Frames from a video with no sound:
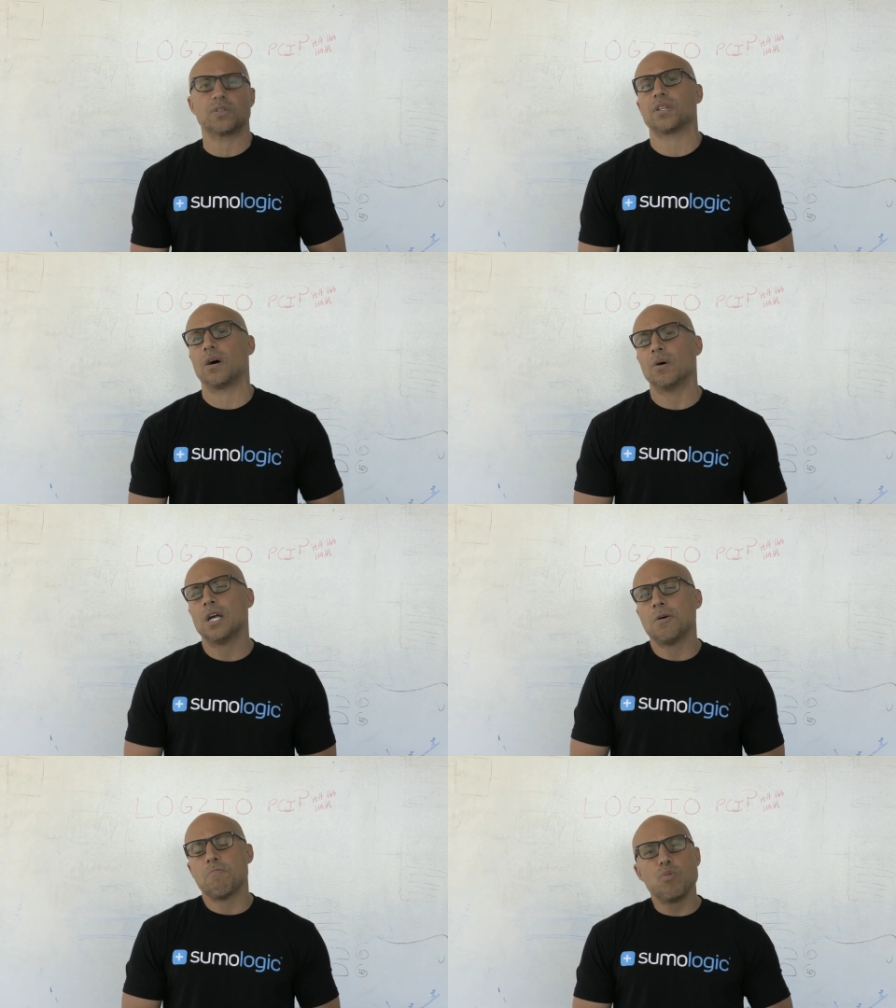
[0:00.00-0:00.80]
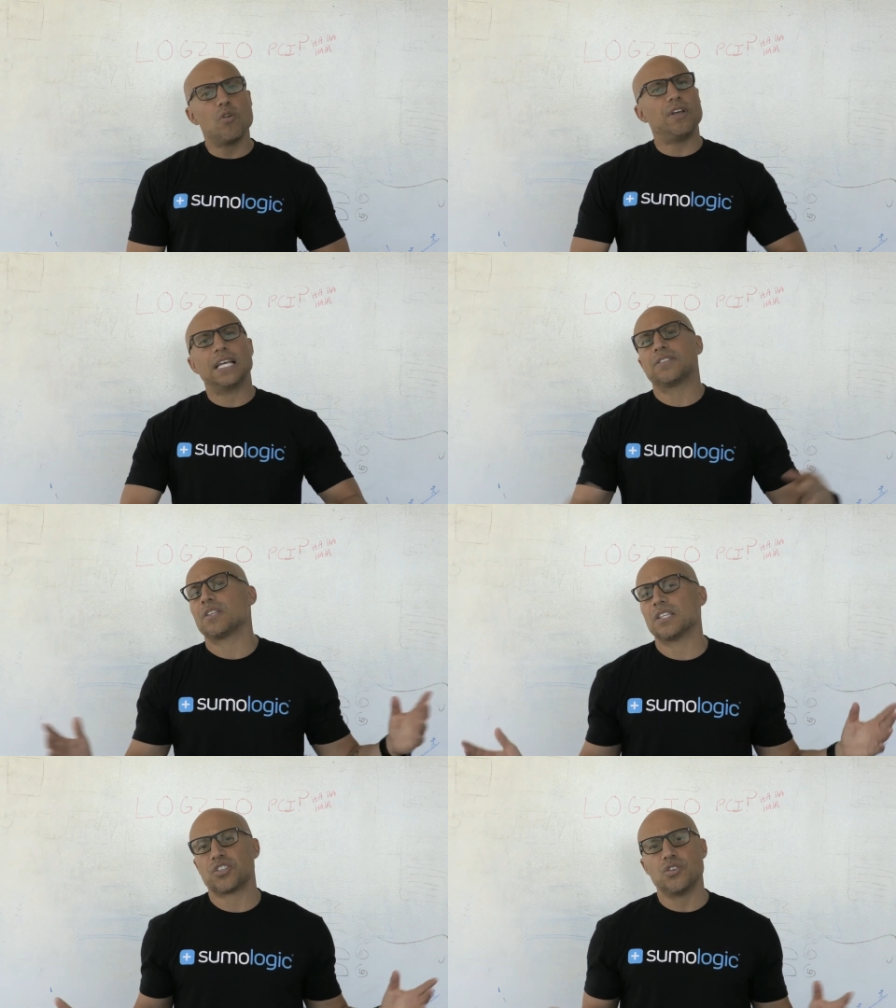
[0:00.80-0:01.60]
So moving into
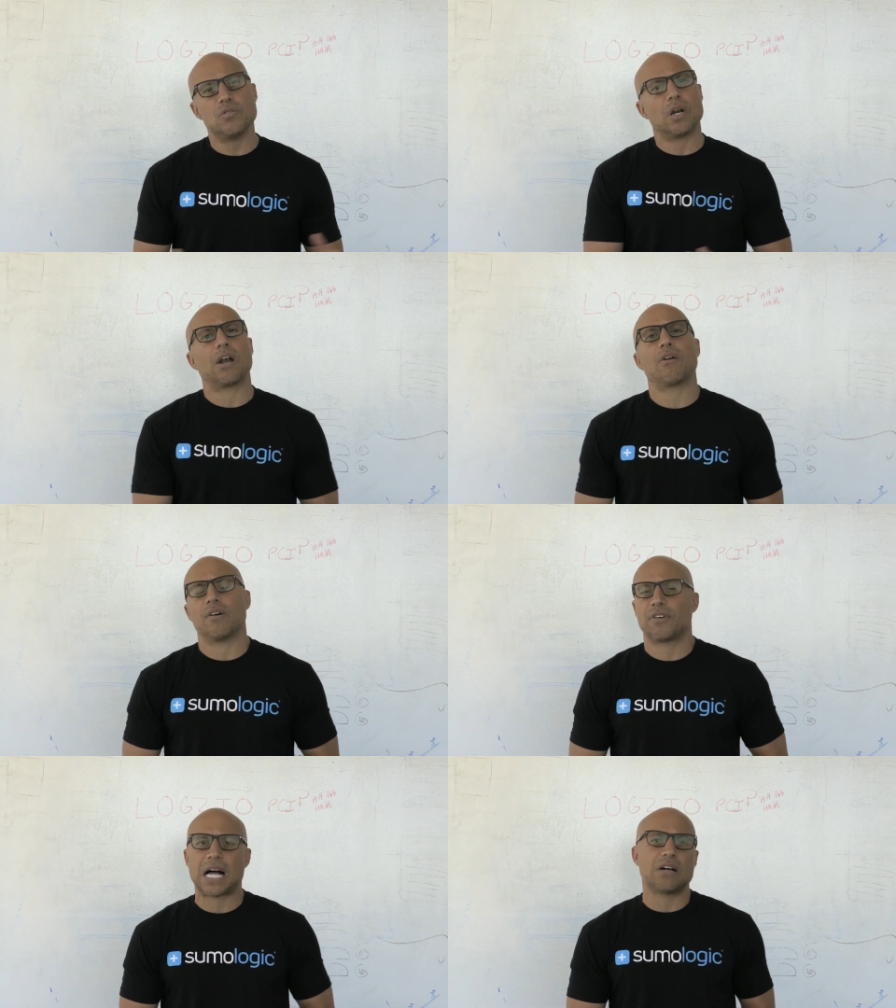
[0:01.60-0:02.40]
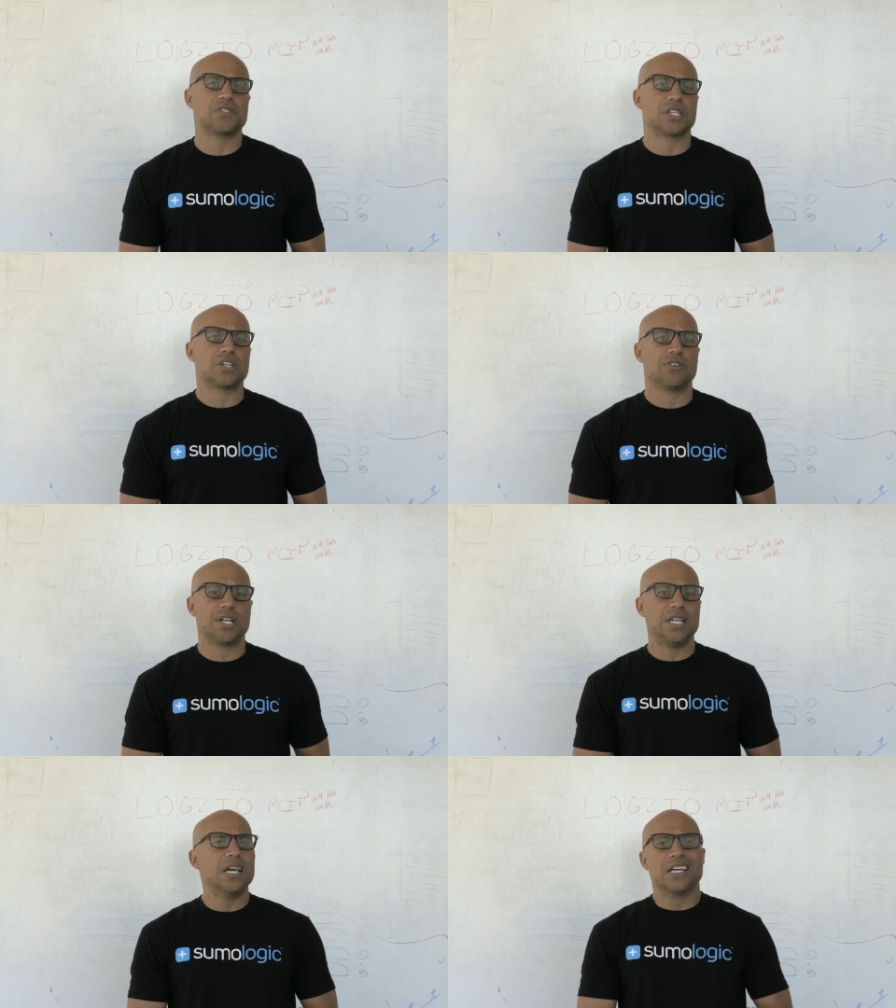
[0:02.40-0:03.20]
this new era of cloud
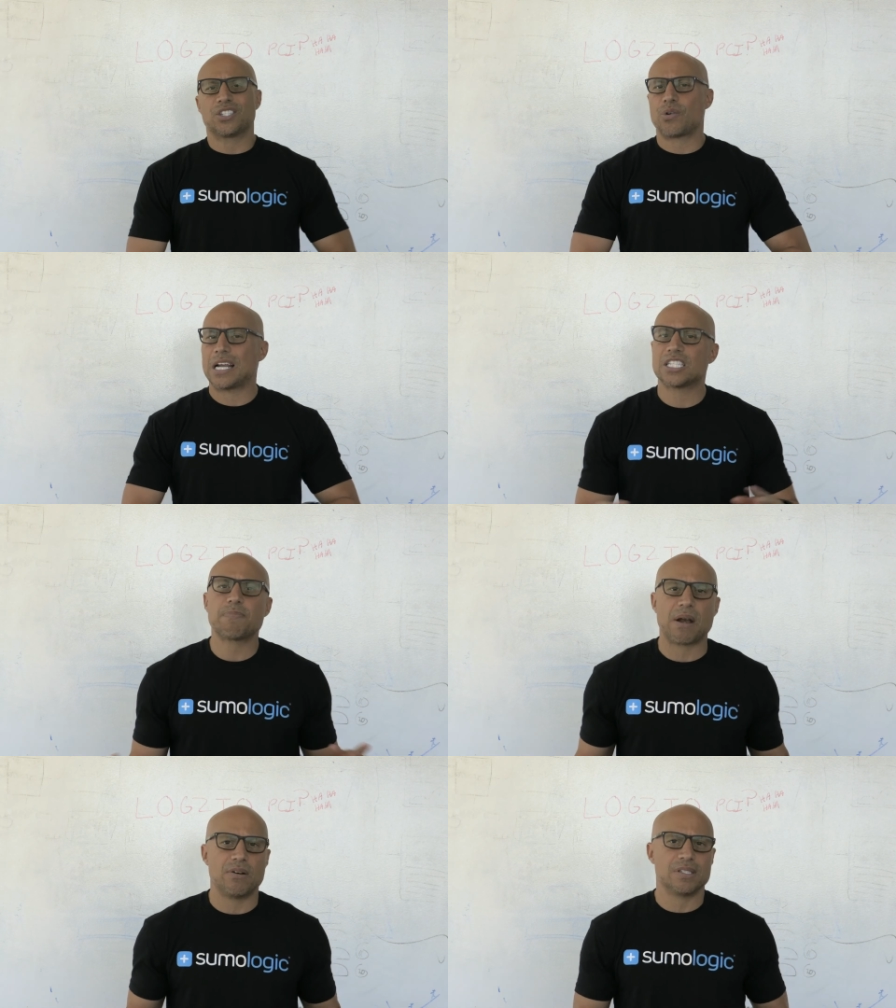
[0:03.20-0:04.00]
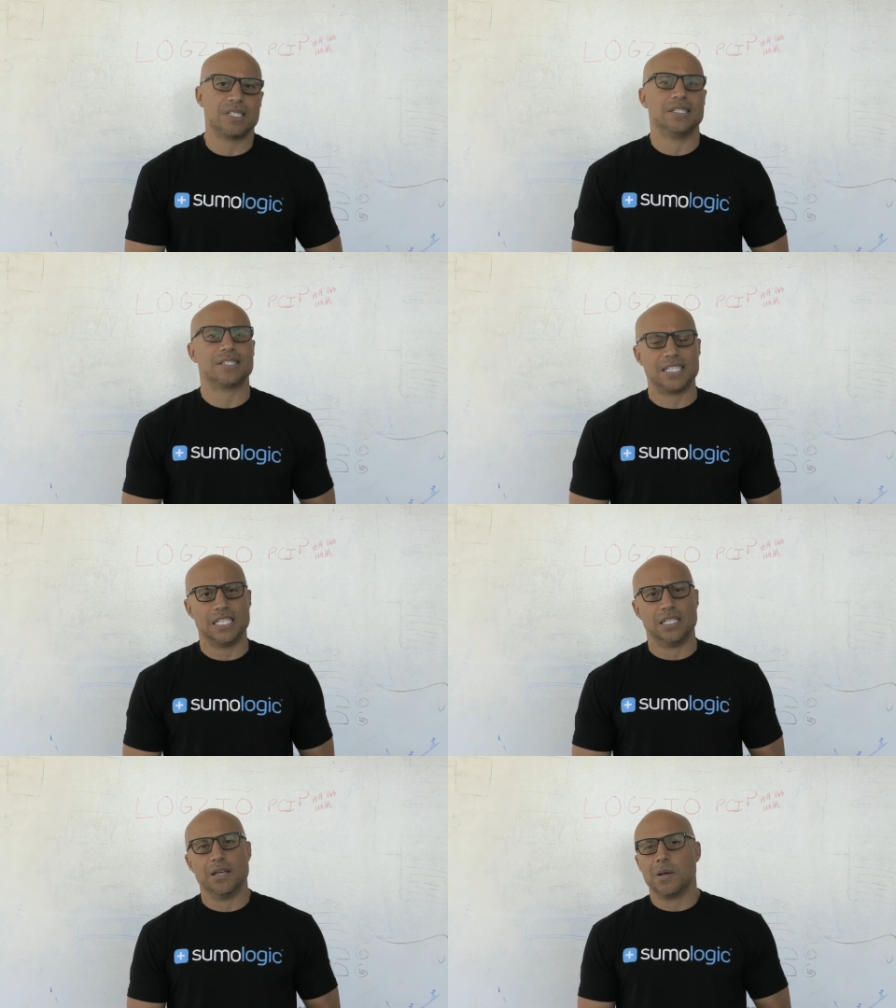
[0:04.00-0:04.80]
security, transparency is
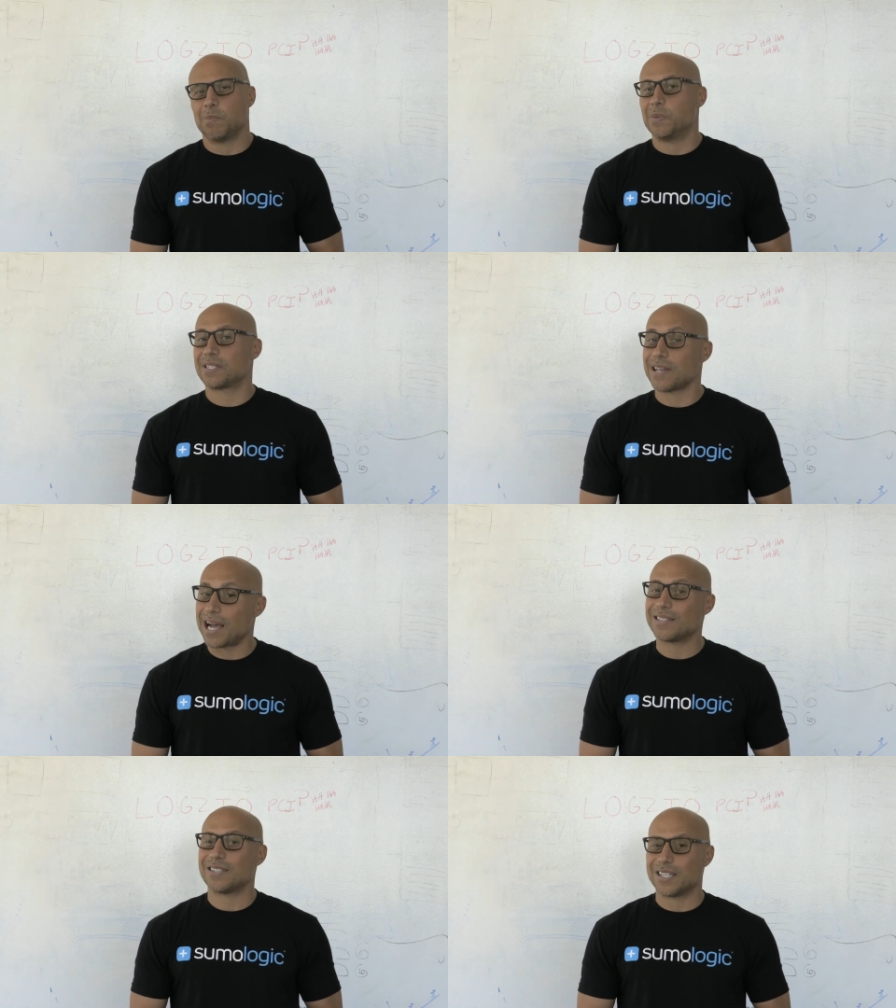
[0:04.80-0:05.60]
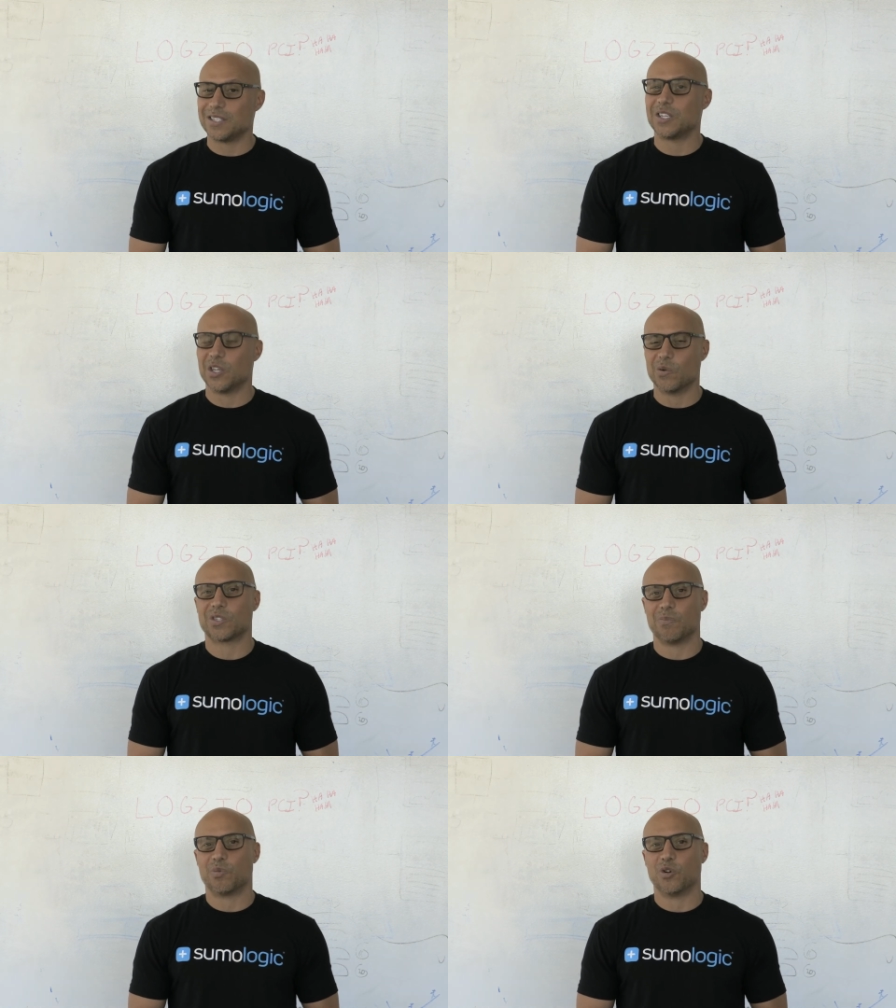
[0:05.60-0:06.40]
key besides the
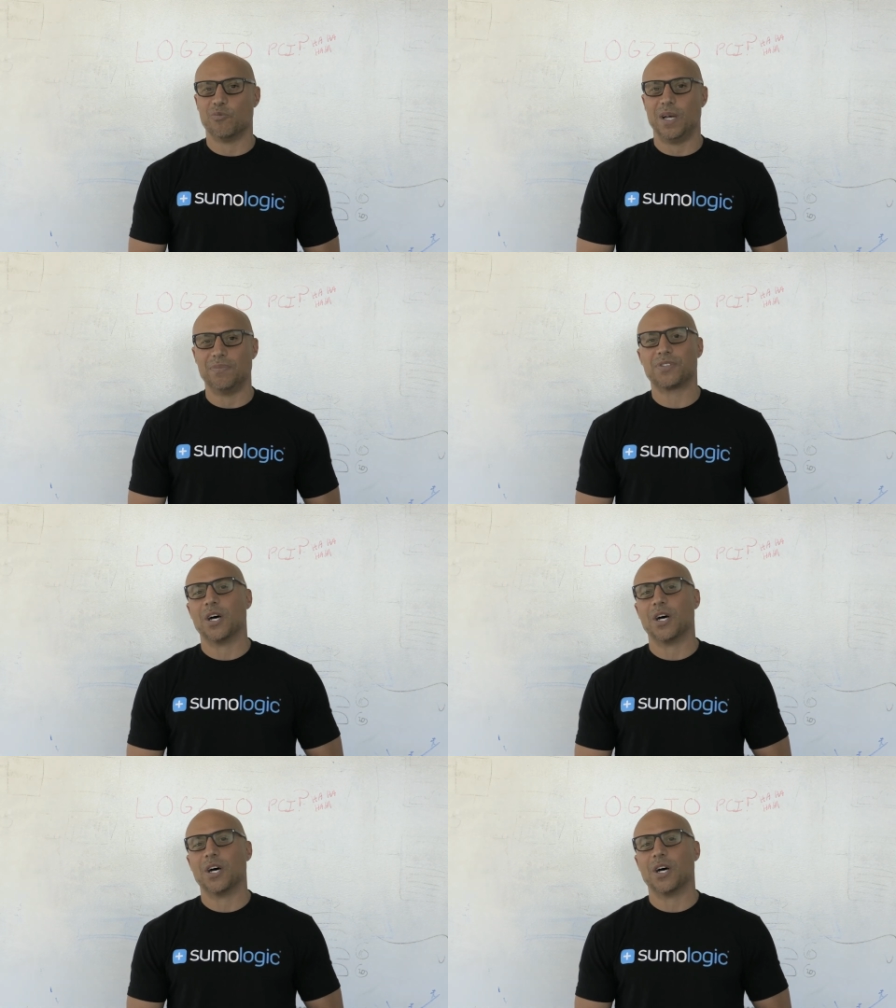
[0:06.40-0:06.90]
continuous improvement.